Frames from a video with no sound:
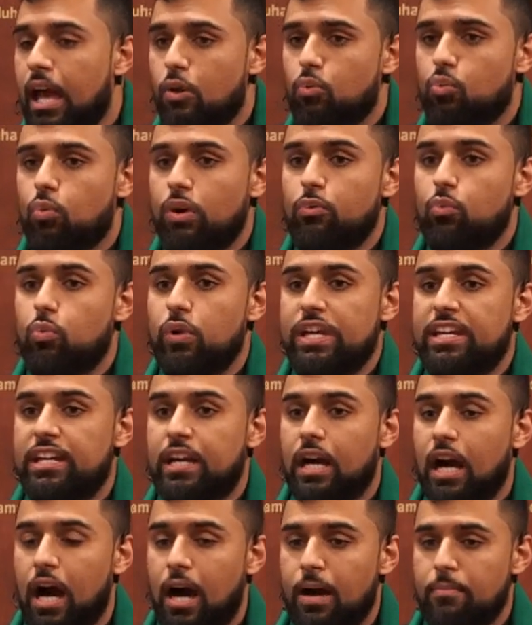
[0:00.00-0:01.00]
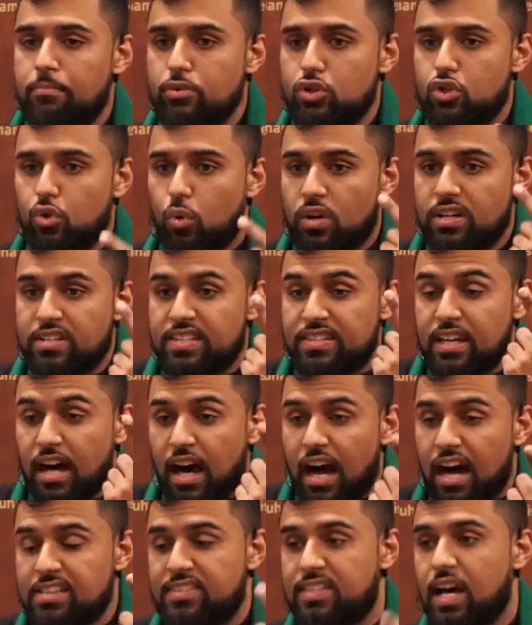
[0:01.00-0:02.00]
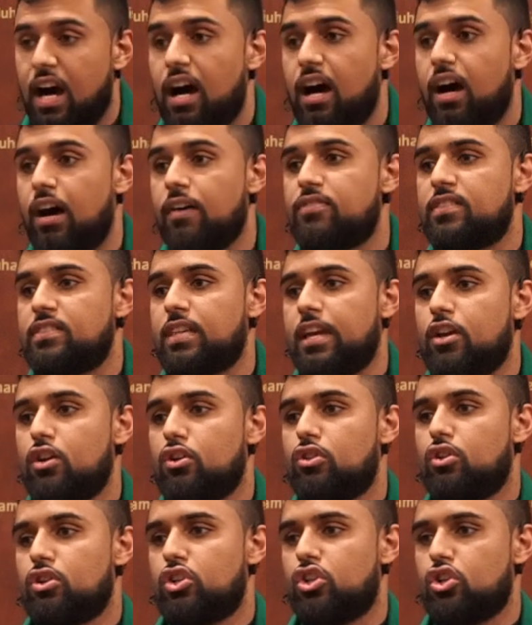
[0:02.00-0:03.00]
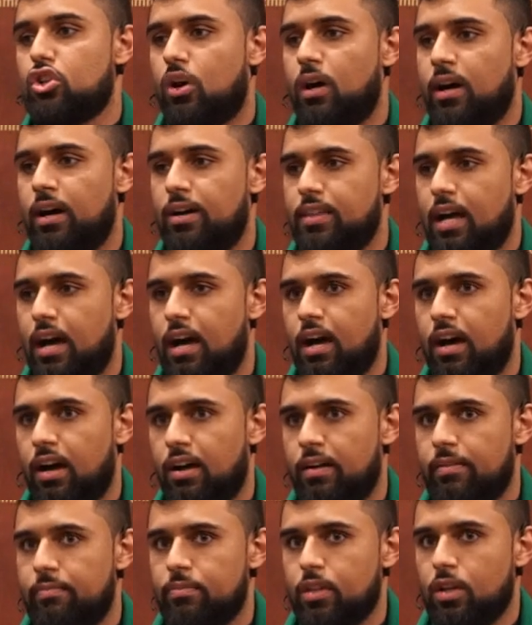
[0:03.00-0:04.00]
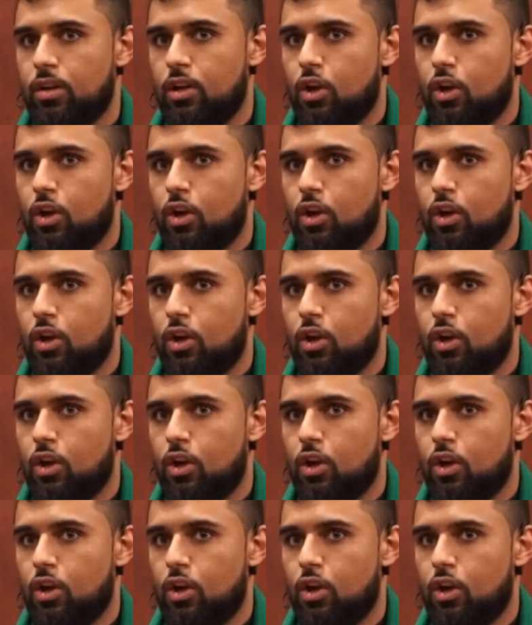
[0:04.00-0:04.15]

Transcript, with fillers: And when we come towards the azah of Sayyid al-Shuhada,